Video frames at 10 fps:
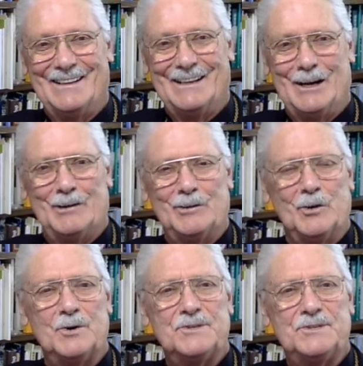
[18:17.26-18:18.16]
Our
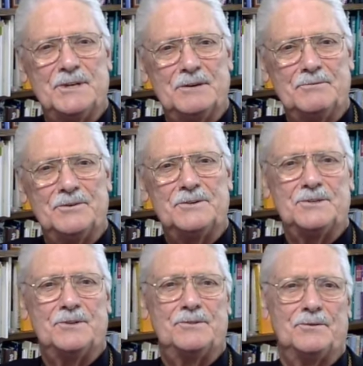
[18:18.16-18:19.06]
Lord's diverse
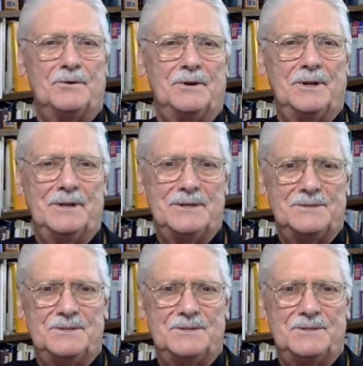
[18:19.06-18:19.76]
authority and His